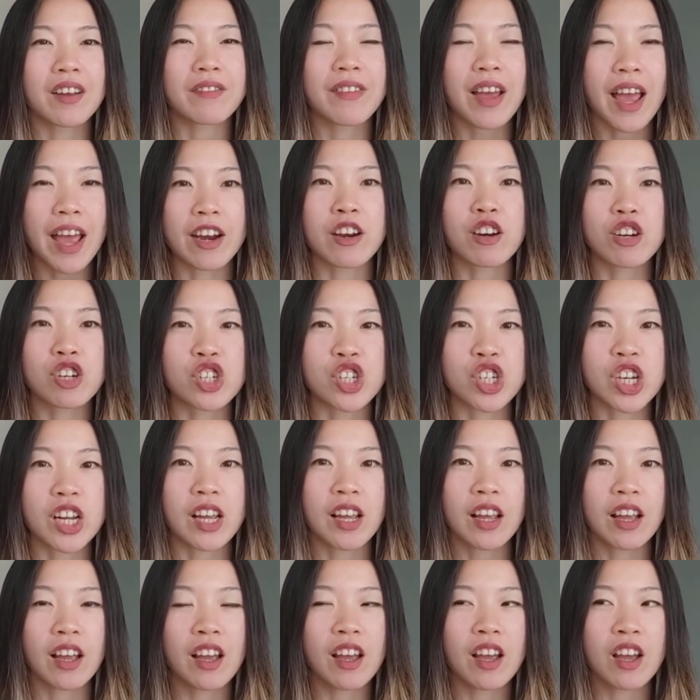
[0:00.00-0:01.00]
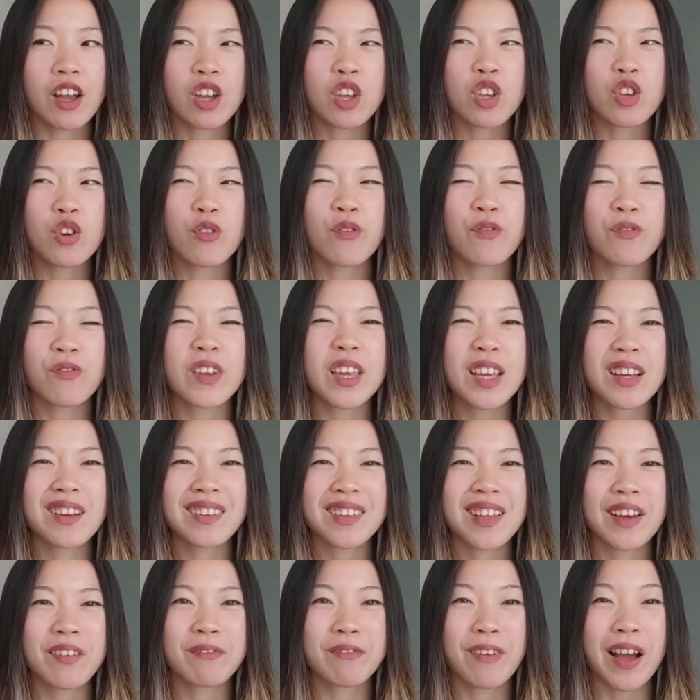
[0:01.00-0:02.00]
of energy, you feel
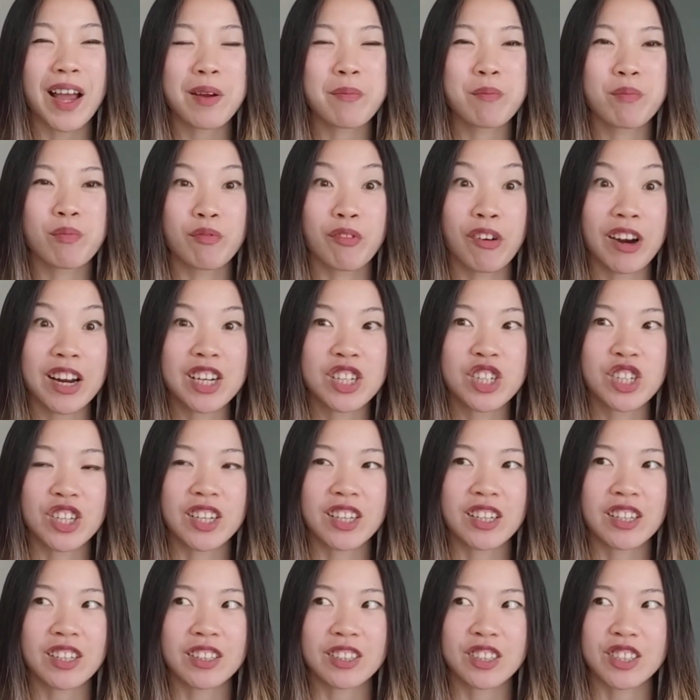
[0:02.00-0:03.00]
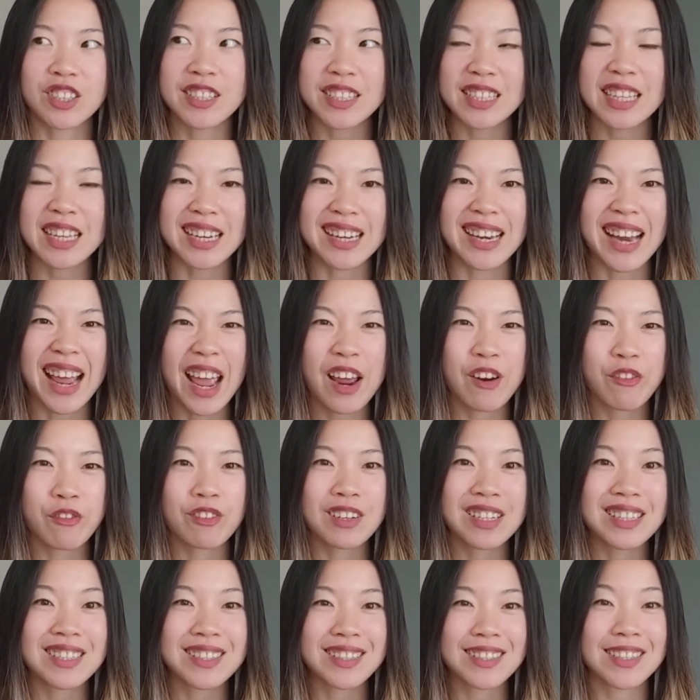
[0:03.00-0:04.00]
that vibration just in
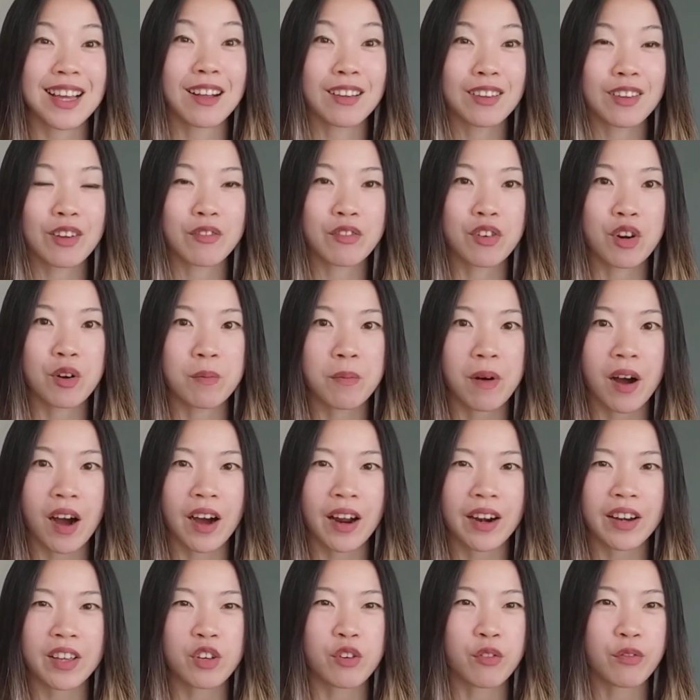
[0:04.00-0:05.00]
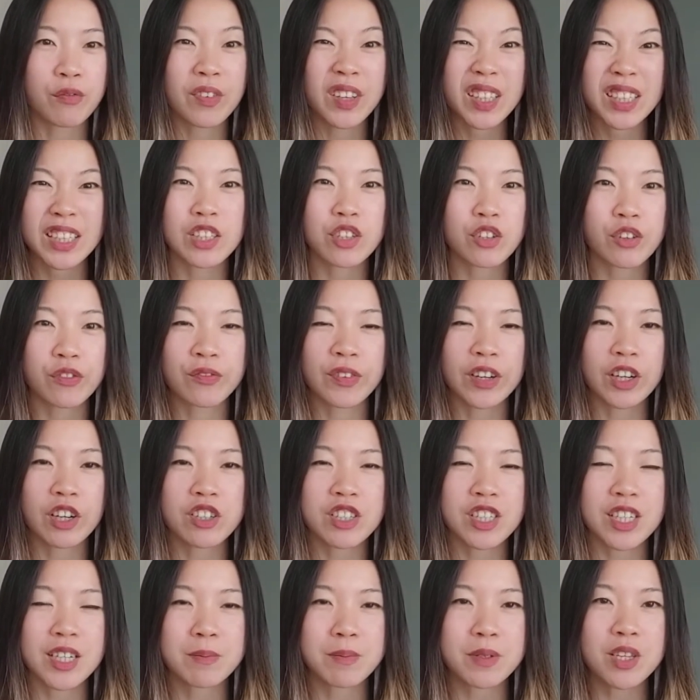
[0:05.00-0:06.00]
every cell of your body. You feel it in your
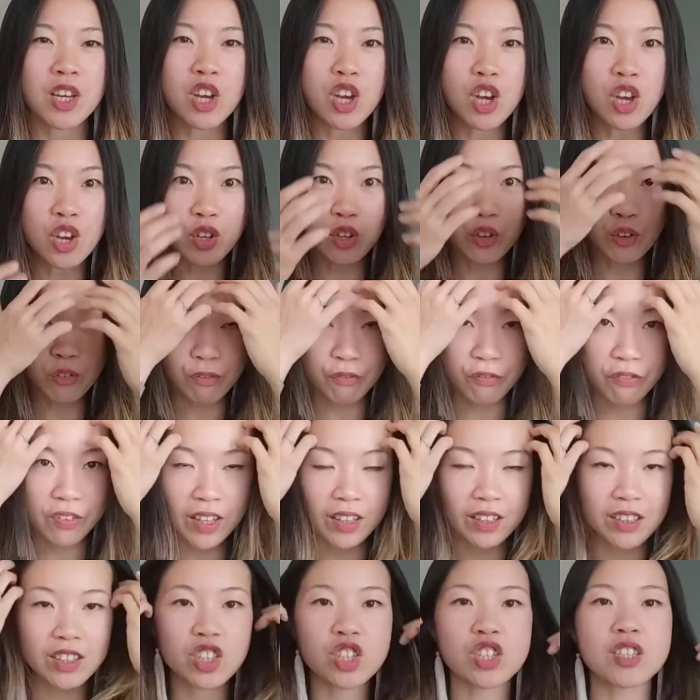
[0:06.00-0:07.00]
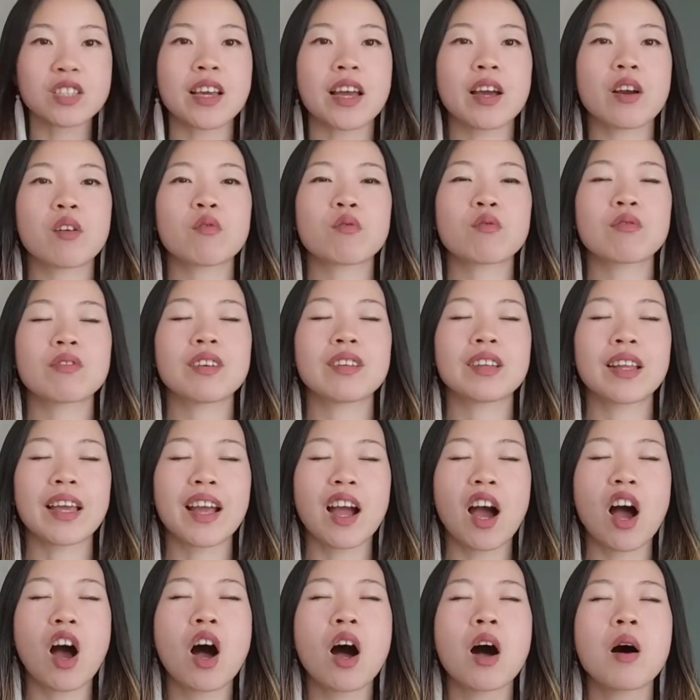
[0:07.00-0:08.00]
fingertips. You feel it just like
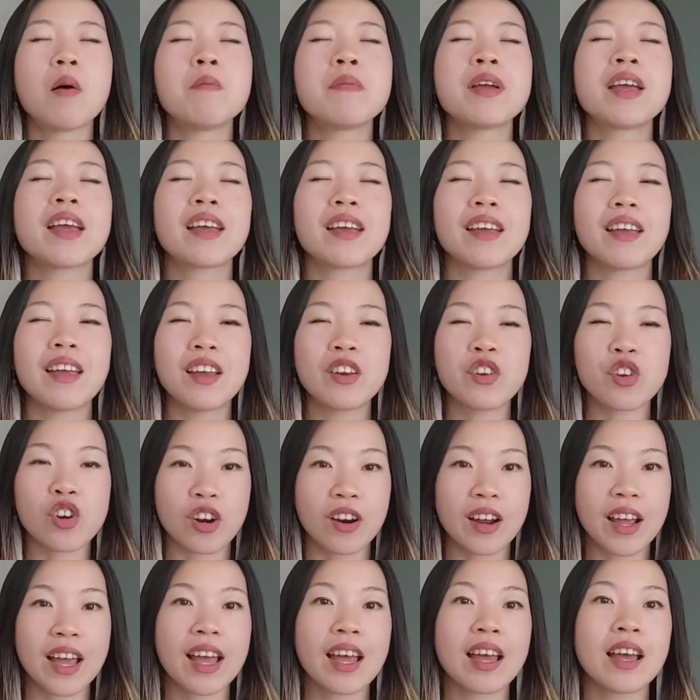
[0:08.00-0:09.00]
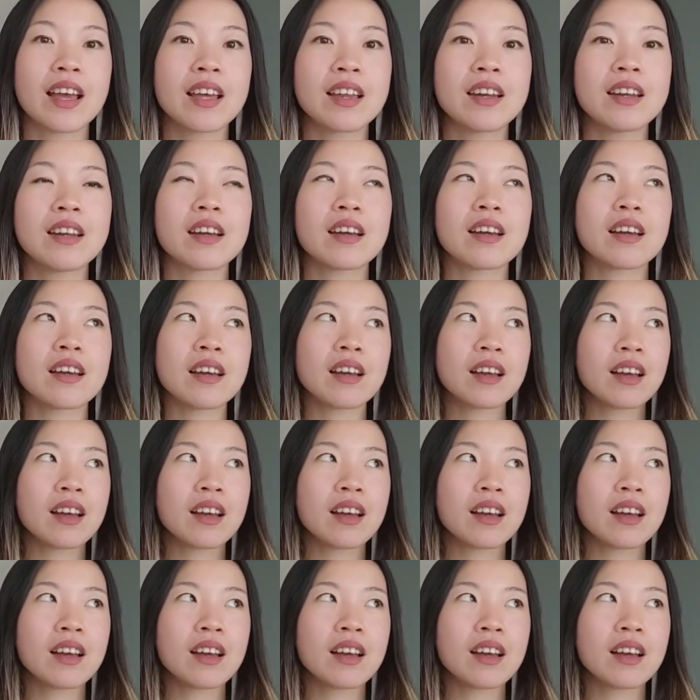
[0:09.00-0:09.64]
humming in your head.